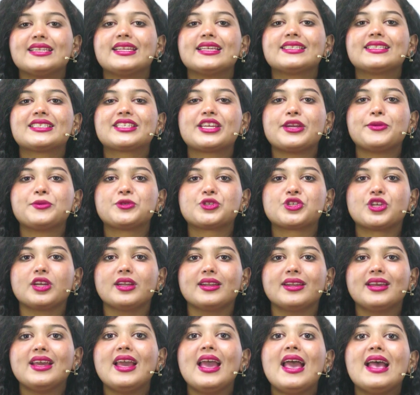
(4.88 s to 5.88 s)

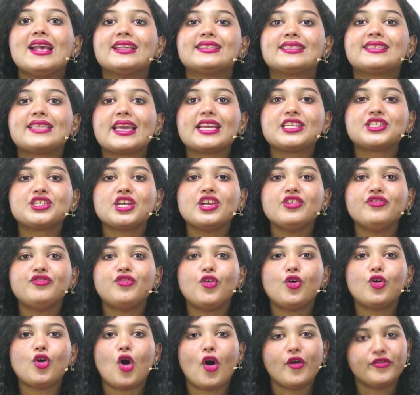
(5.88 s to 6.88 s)
Description. Section
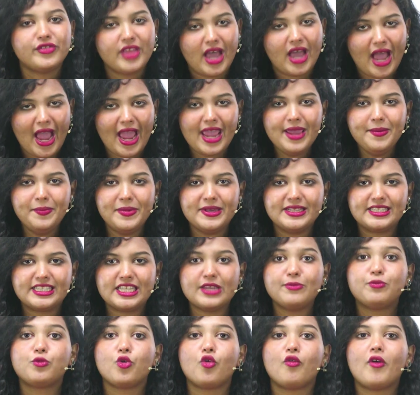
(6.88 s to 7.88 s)
4 of the
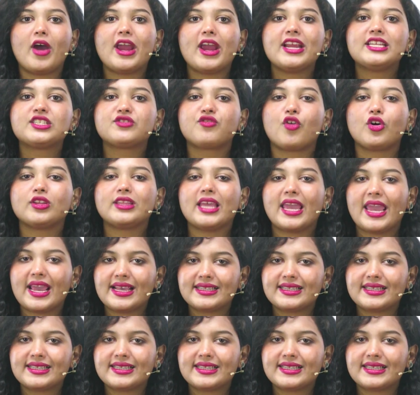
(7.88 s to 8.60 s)
IPC provides for the